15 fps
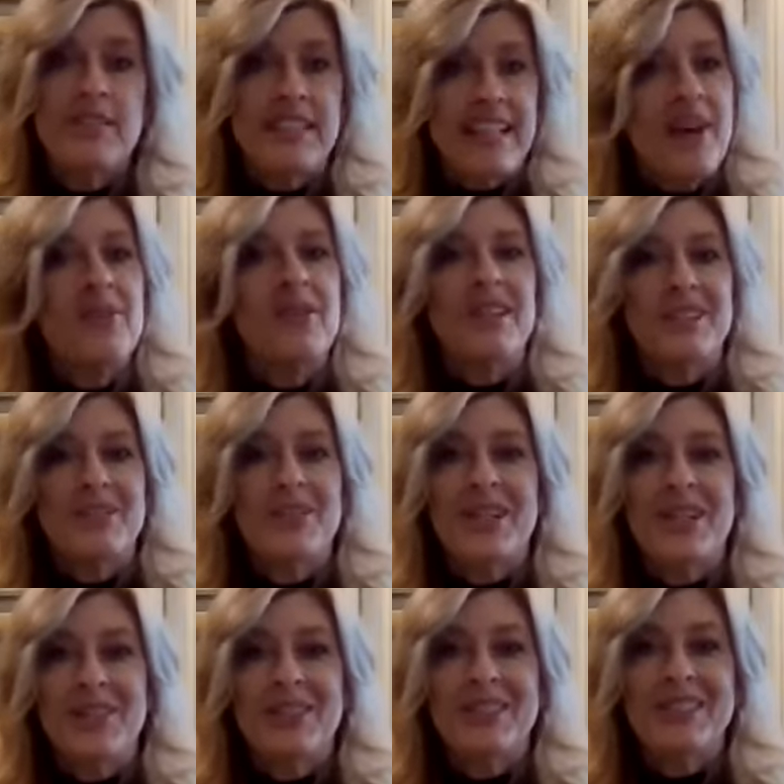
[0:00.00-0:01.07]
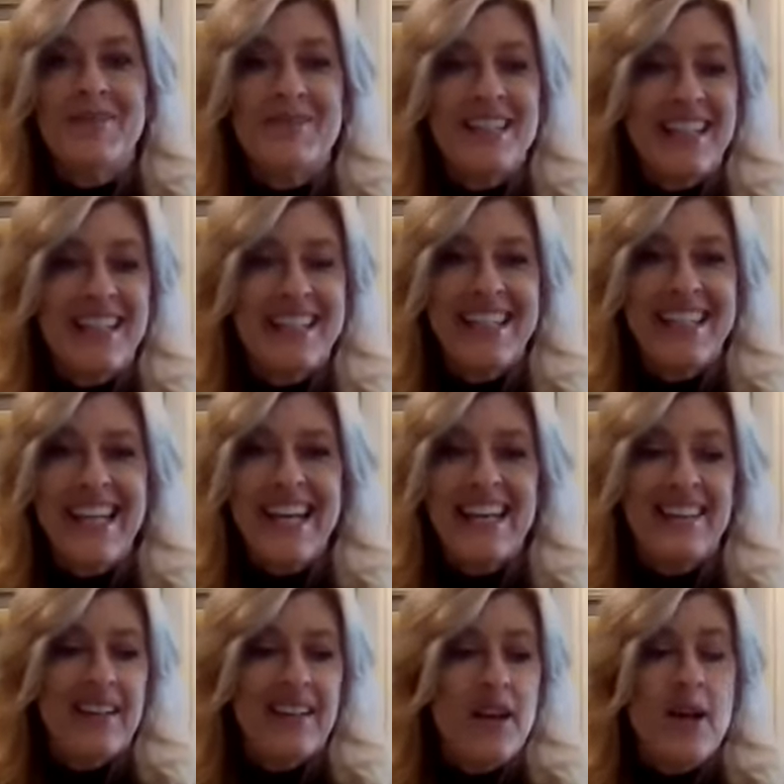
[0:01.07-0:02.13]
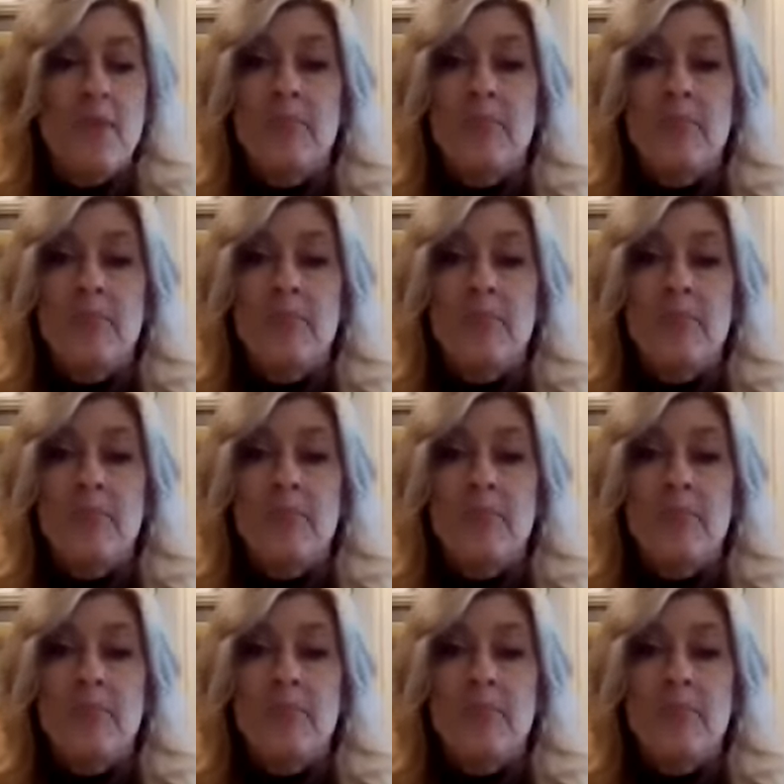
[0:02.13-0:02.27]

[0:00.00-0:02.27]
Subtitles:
scallions on it or something at the end.